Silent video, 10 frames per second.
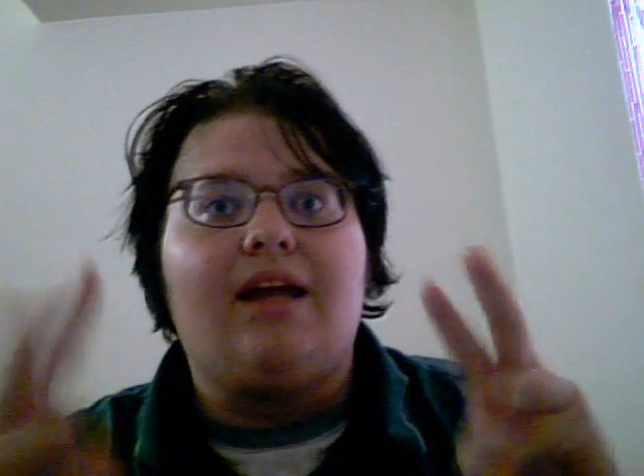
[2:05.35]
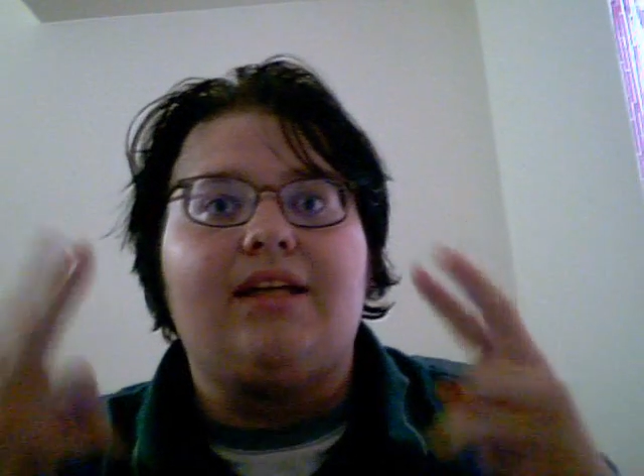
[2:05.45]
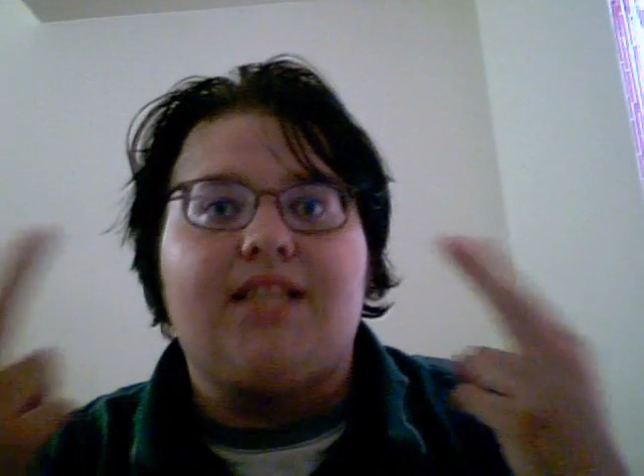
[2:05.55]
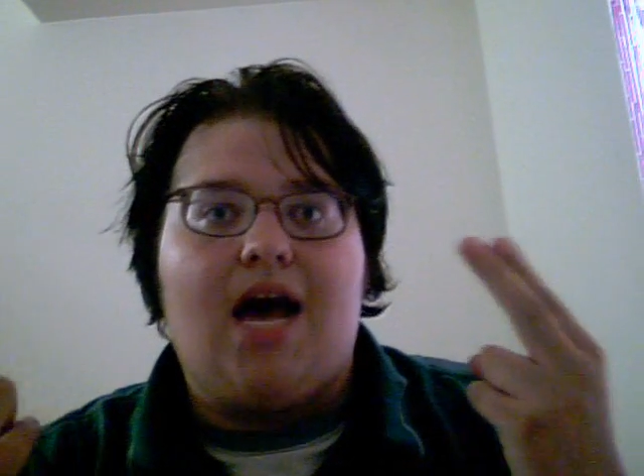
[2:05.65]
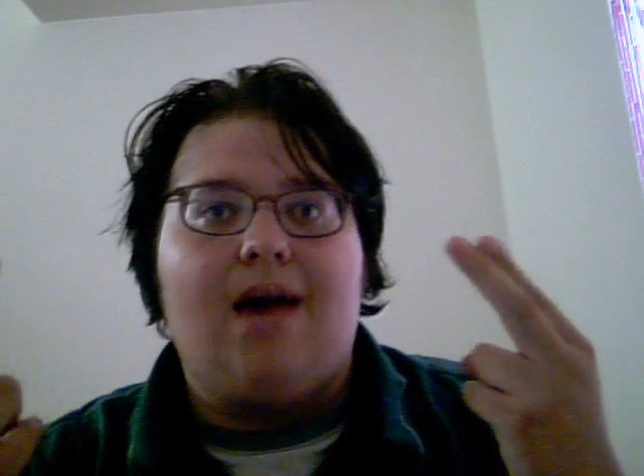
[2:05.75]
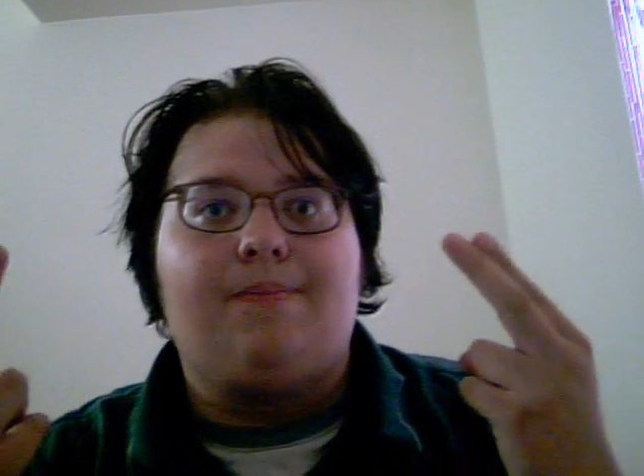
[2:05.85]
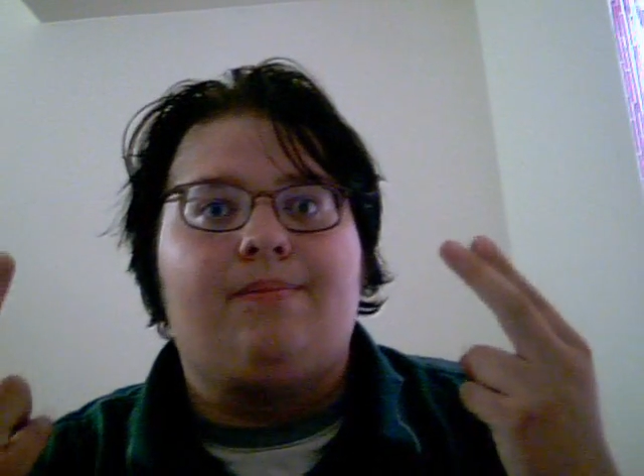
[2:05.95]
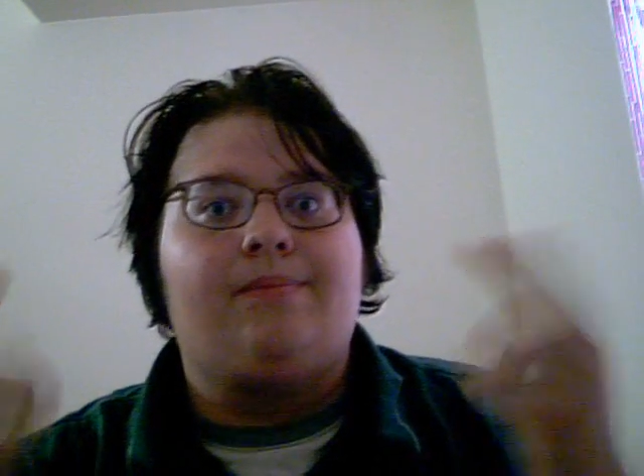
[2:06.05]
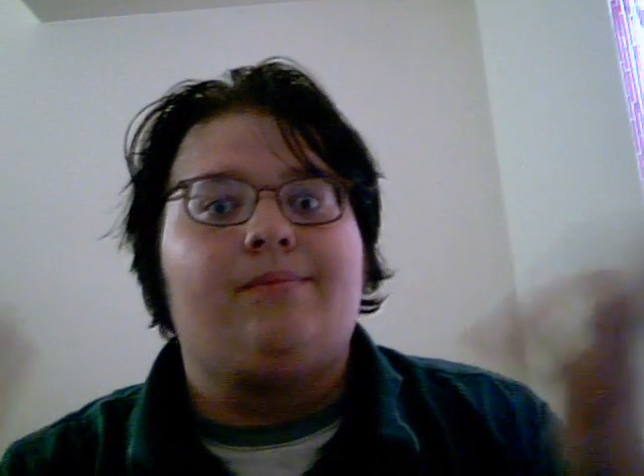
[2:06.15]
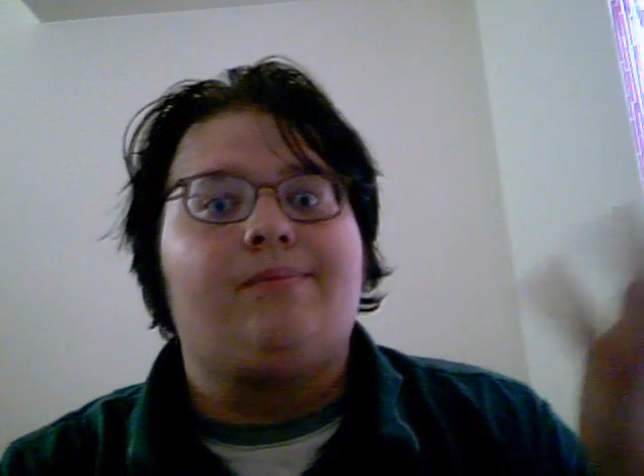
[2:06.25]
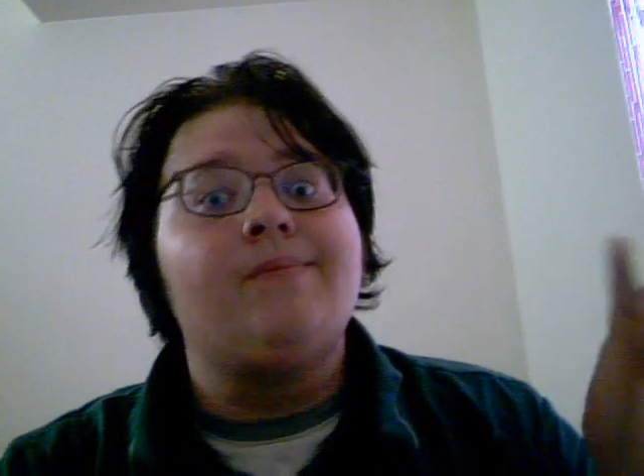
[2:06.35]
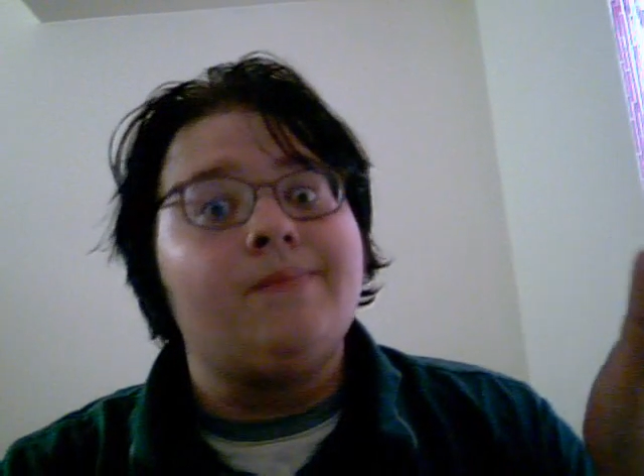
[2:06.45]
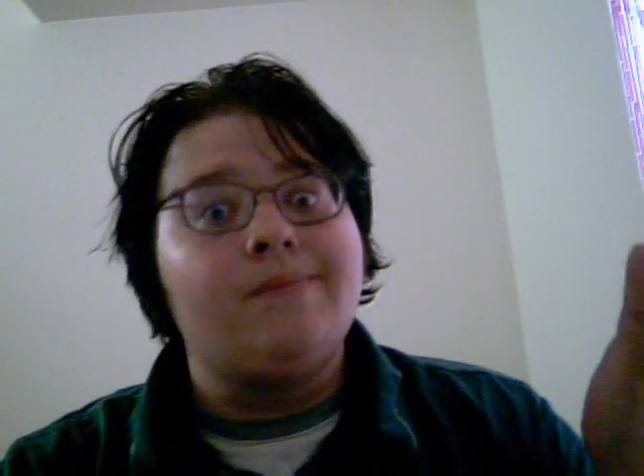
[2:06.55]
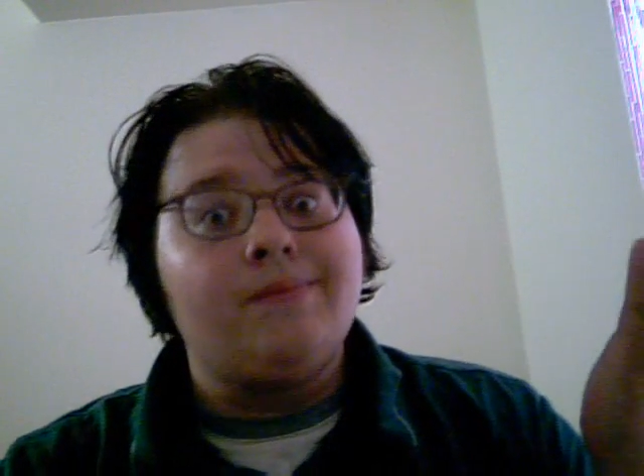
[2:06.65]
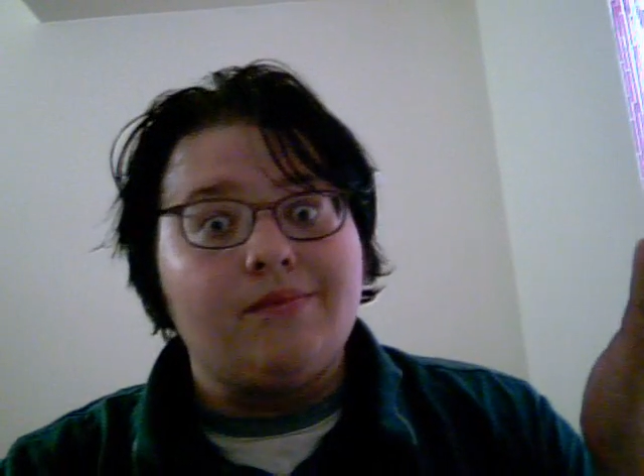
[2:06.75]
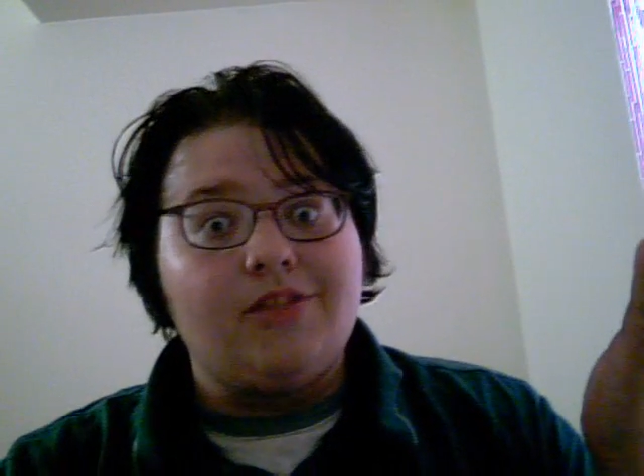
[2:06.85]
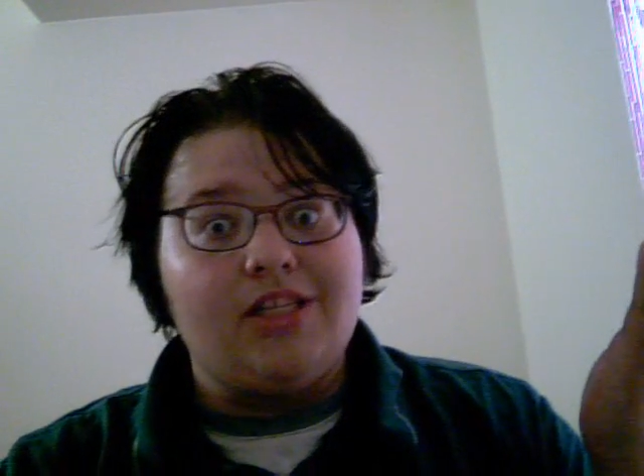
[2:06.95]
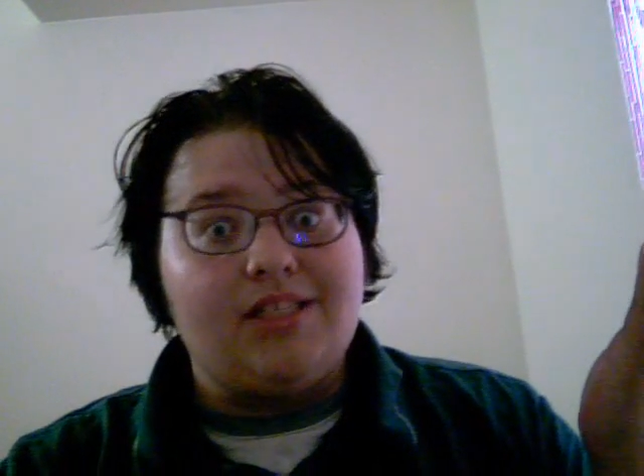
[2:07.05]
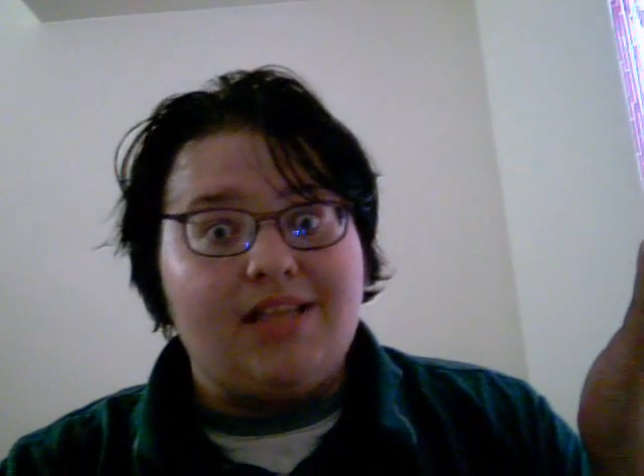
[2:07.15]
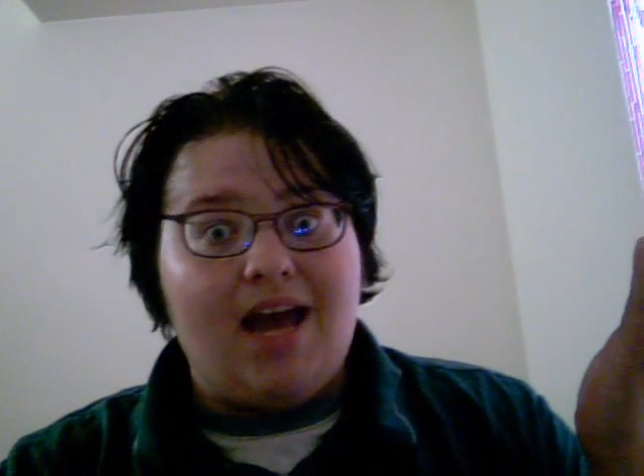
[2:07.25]
time.
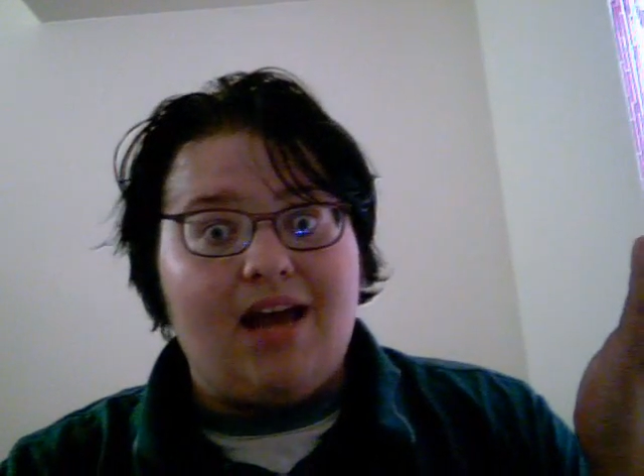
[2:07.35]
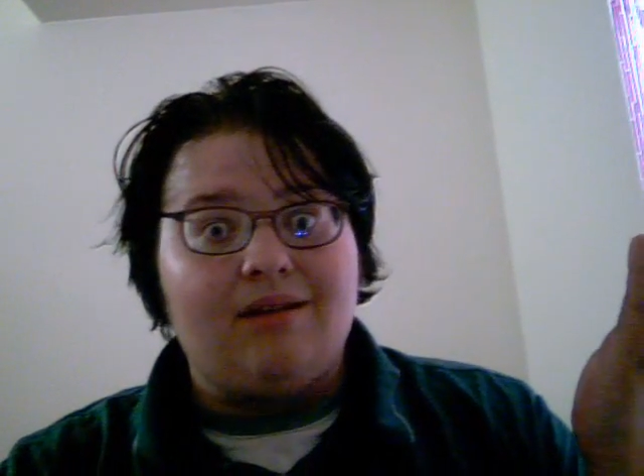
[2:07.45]
Just saying.